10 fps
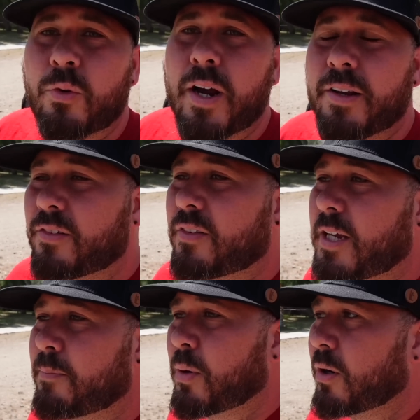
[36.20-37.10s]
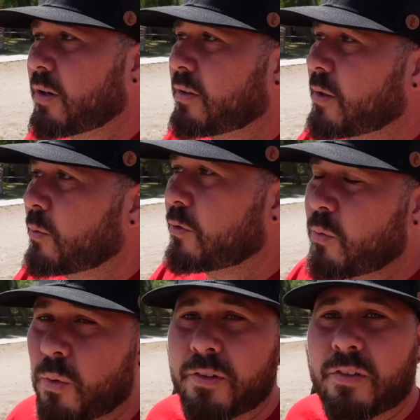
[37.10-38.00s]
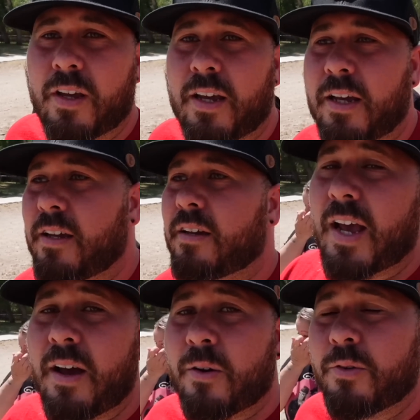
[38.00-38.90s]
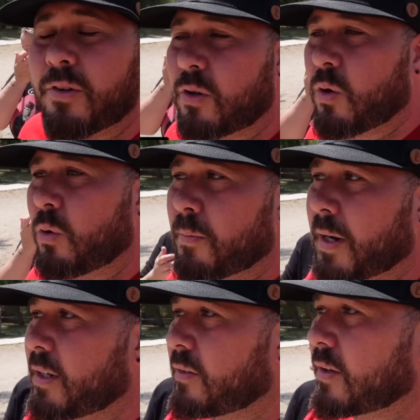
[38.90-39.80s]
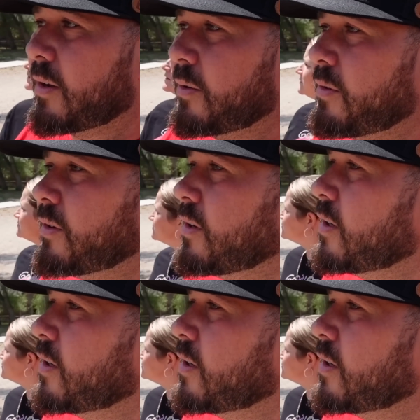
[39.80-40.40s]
we're at a state park that was once a town, a gold mining town.